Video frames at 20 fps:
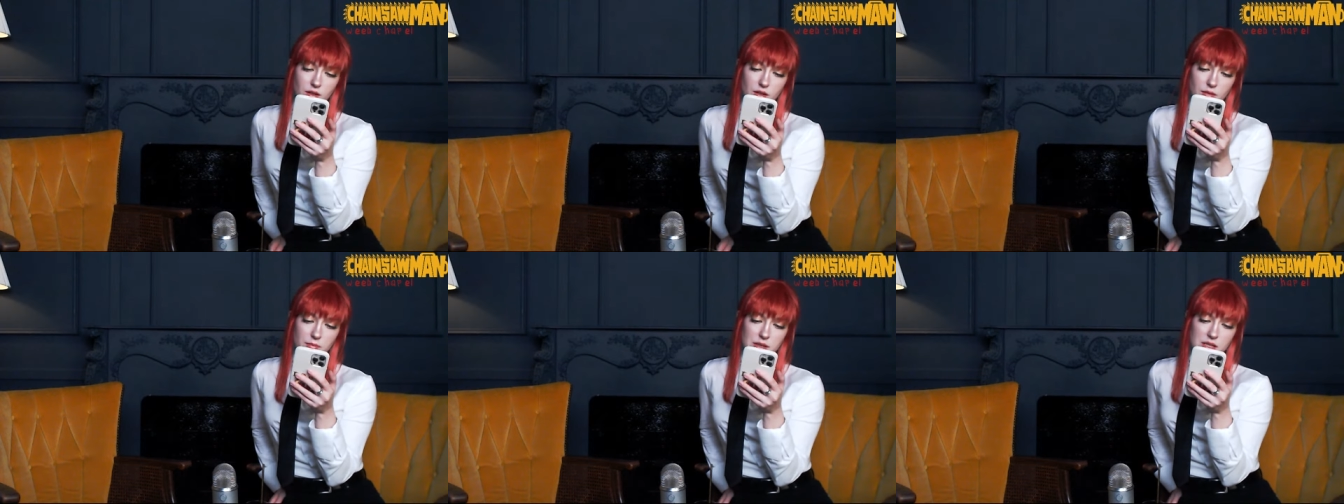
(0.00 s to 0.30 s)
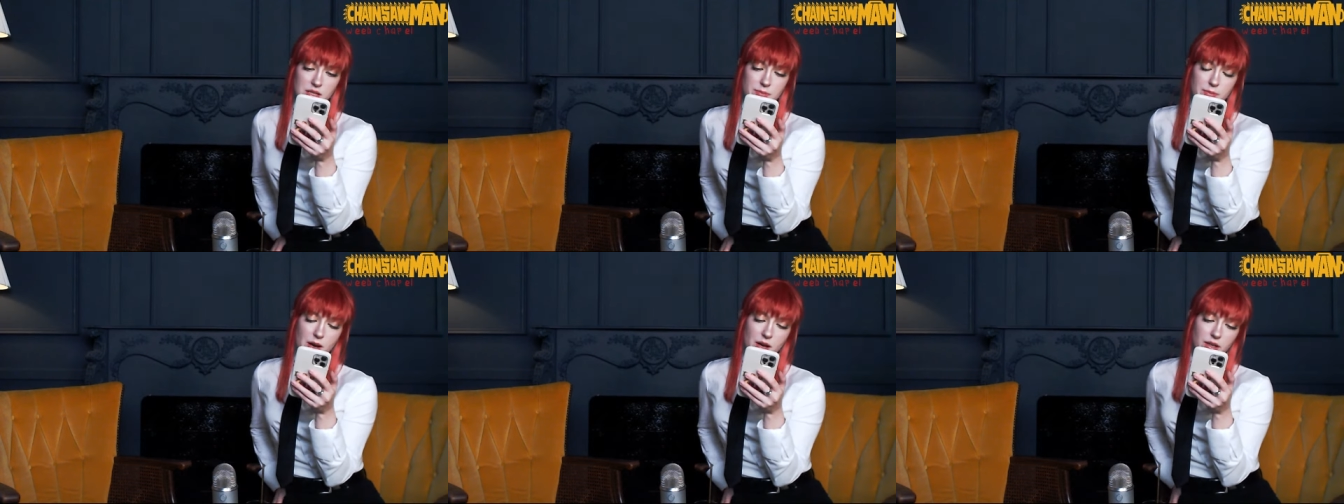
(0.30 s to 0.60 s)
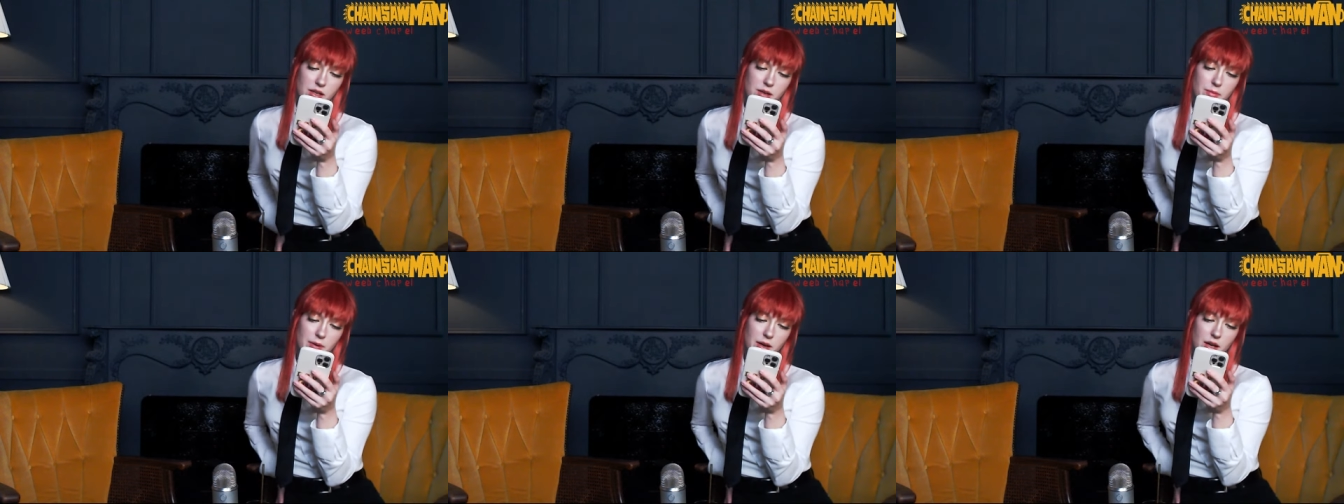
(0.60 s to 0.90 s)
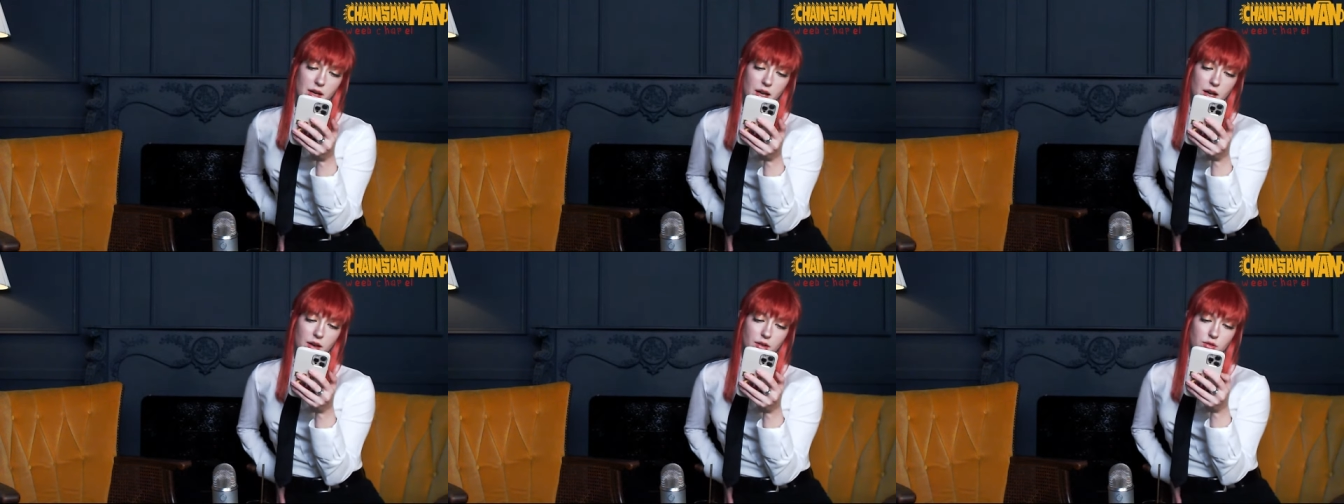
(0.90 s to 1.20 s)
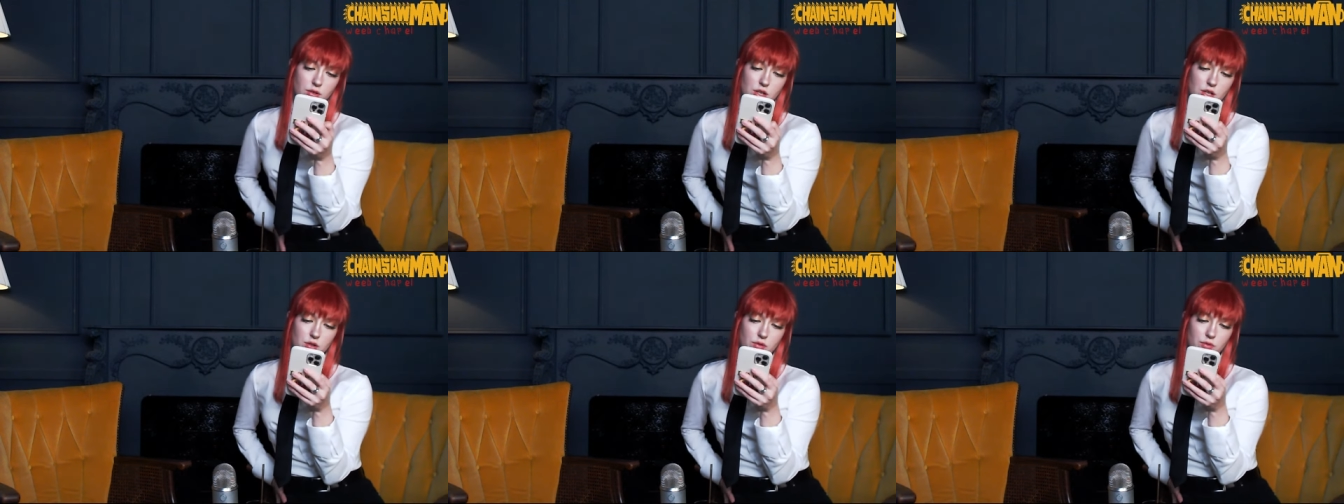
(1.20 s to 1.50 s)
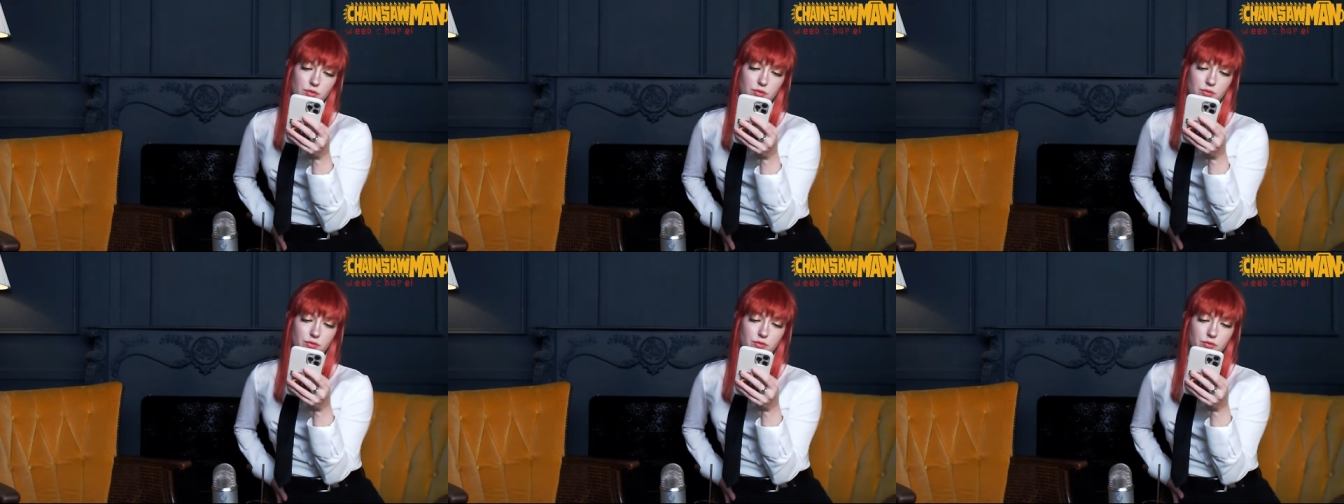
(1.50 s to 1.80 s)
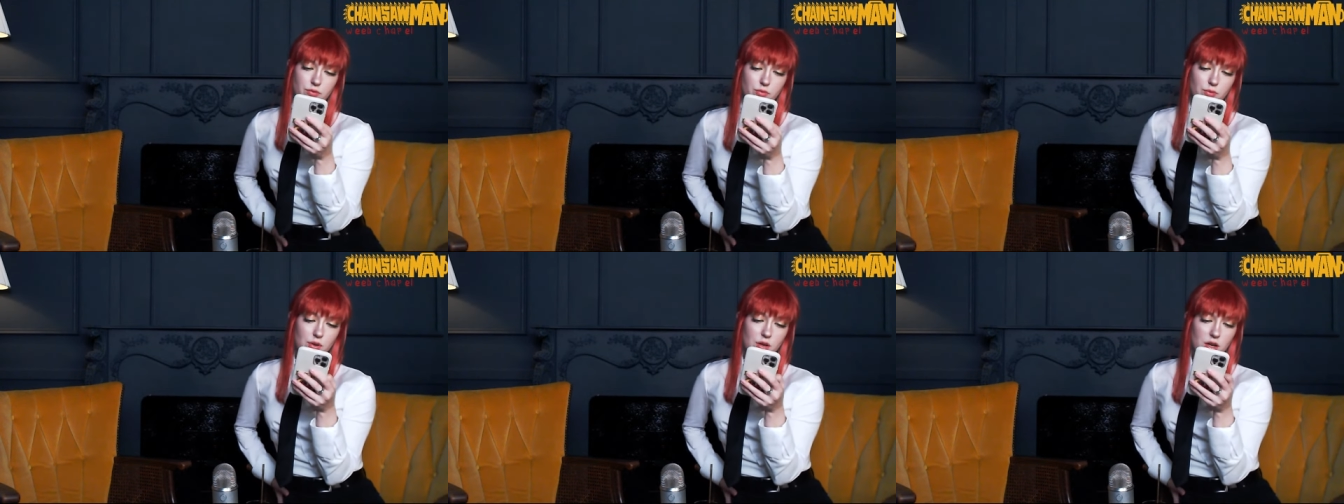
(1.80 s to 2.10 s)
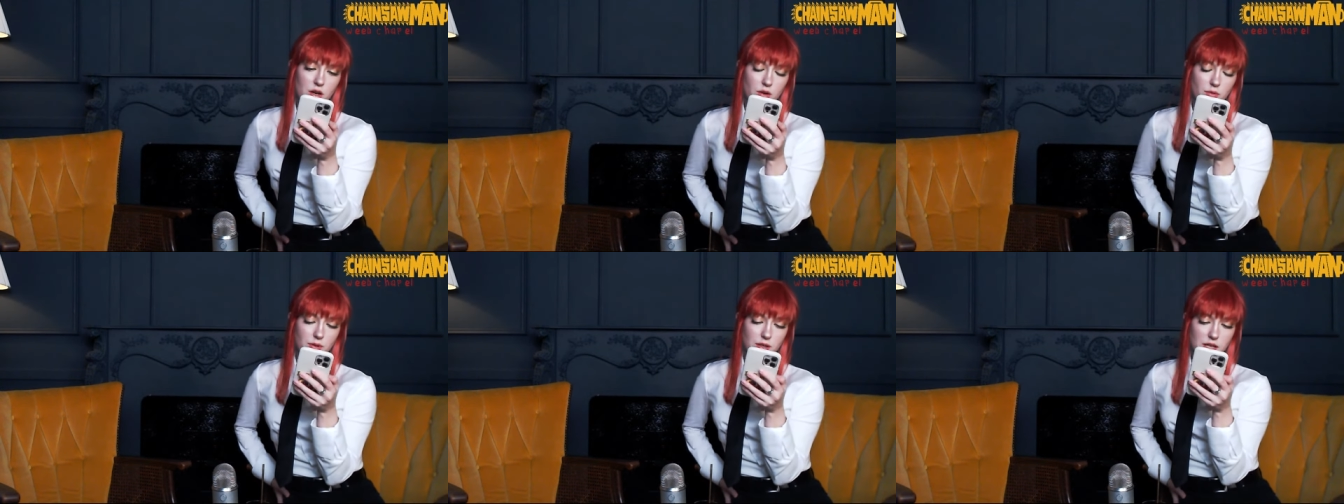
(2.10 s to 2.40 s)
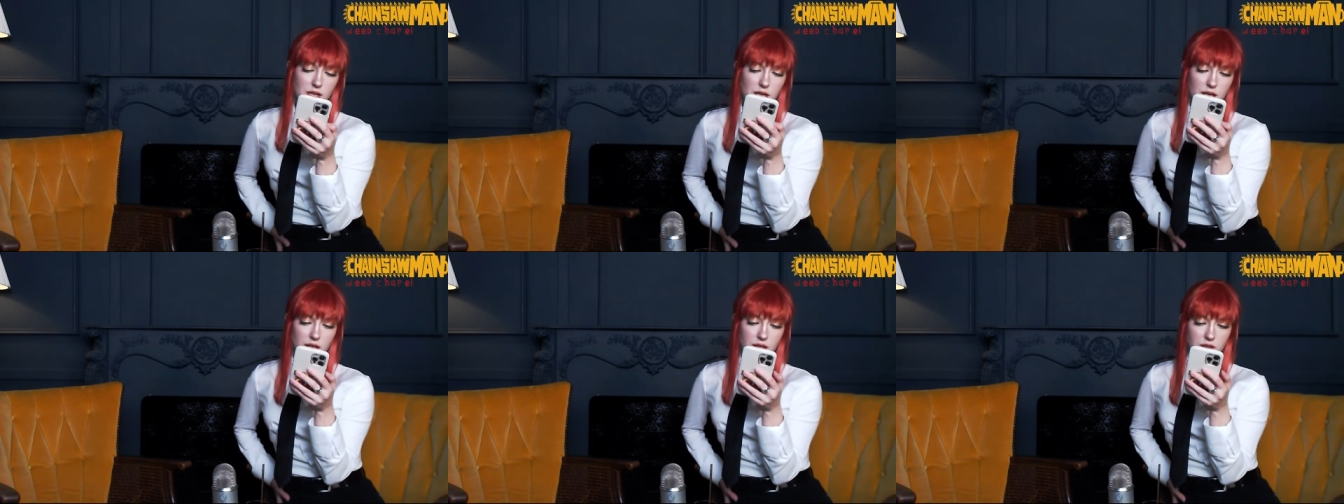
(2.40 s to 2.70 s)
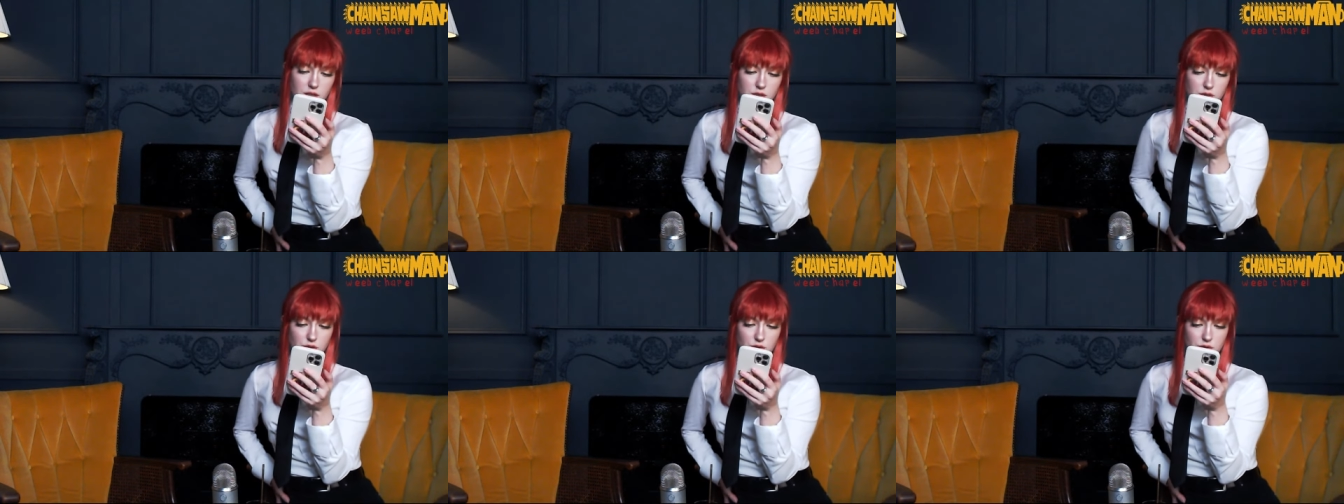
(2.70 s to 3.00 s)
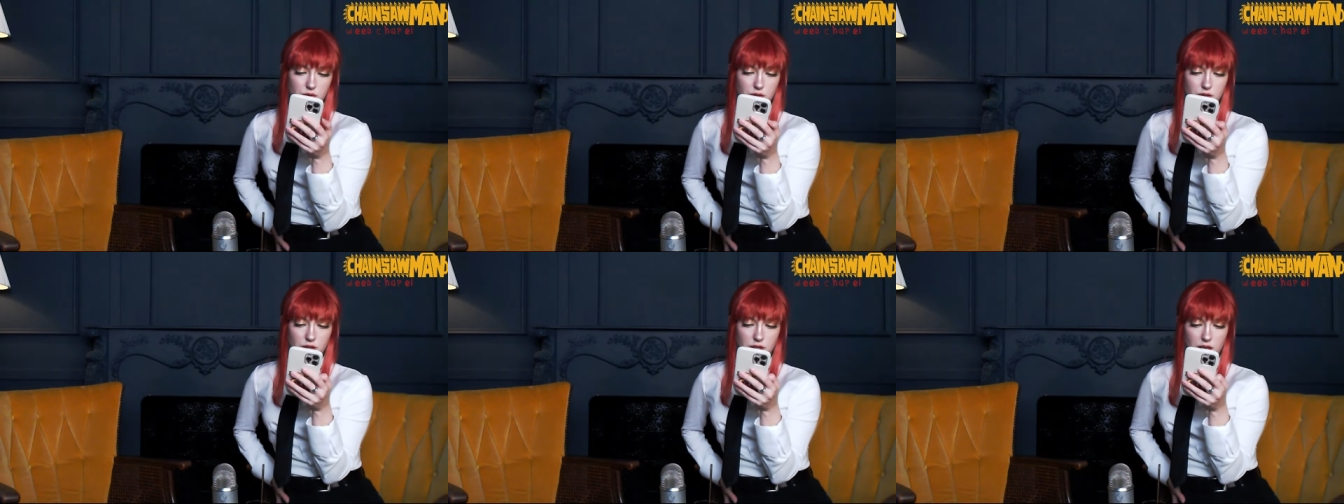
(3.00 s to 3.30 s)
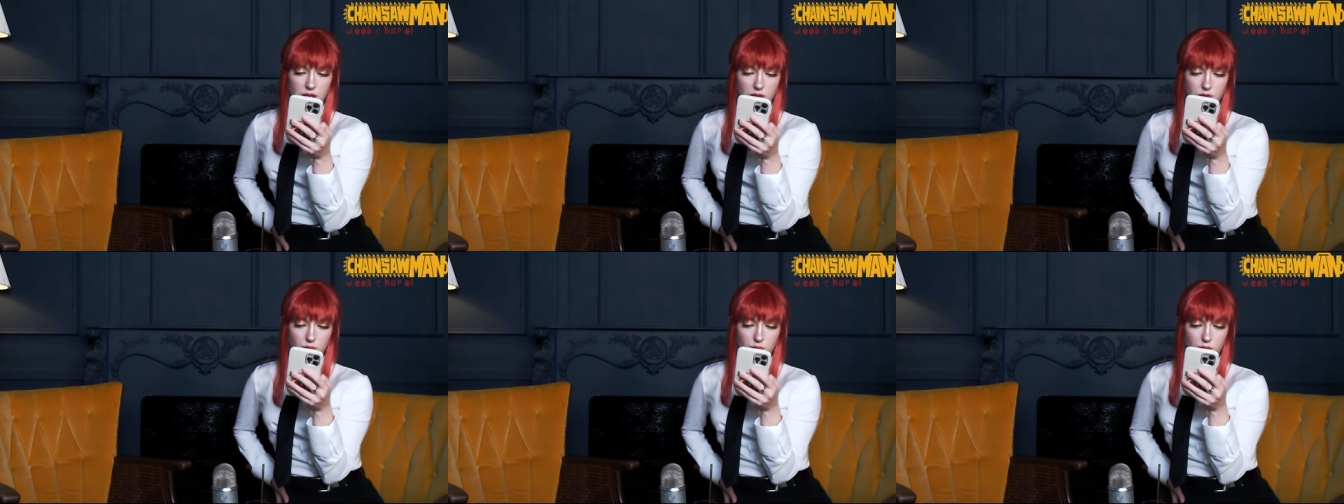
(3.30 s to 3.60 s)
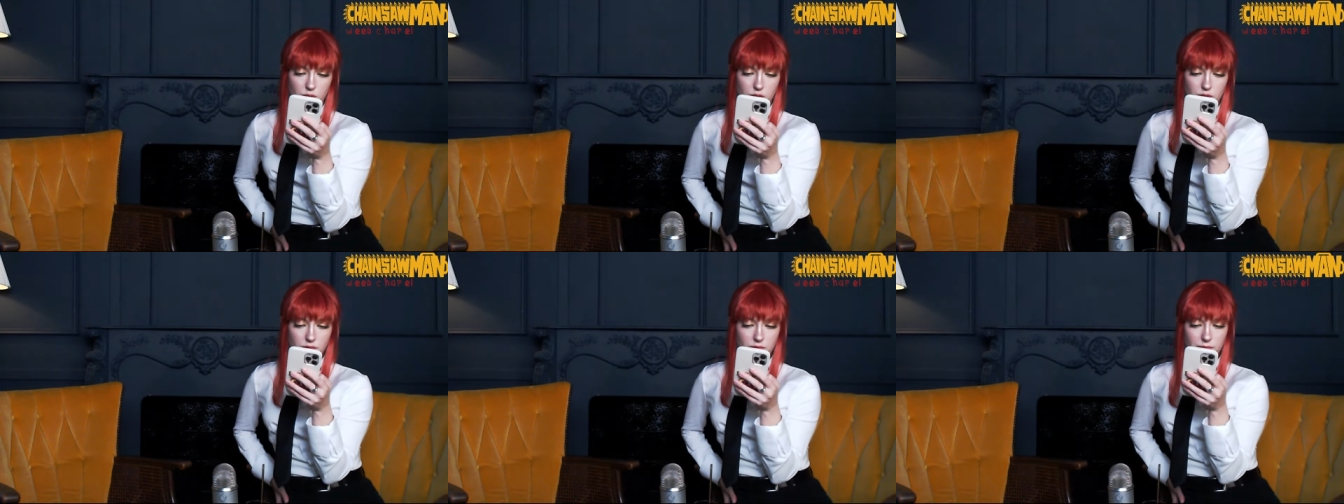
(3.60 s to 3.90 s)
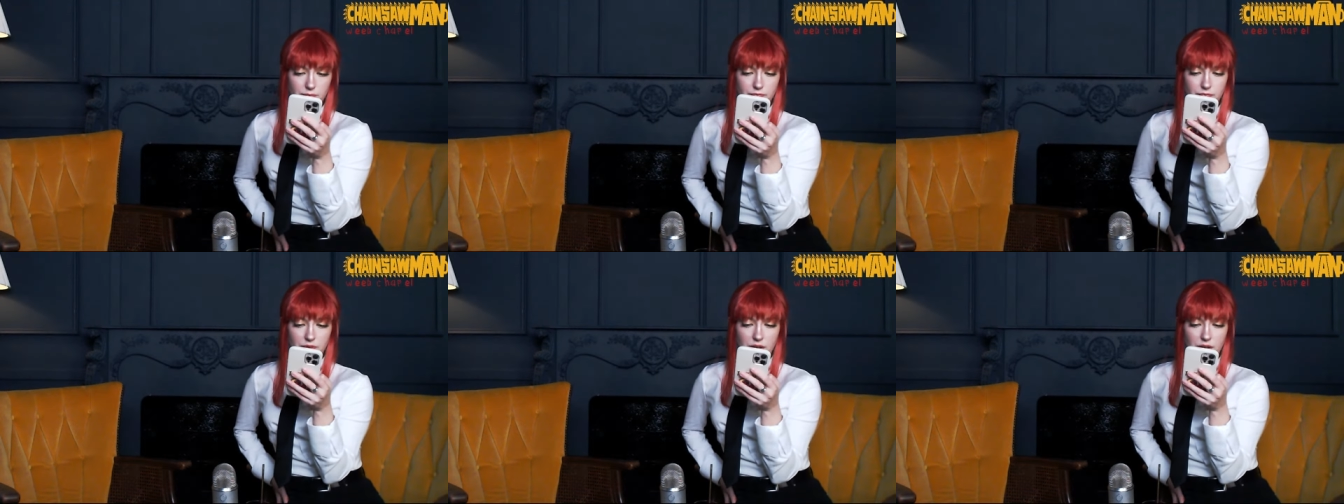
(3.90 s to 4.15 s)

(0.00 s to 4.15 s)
Miss Makima, how do you we already answered that one.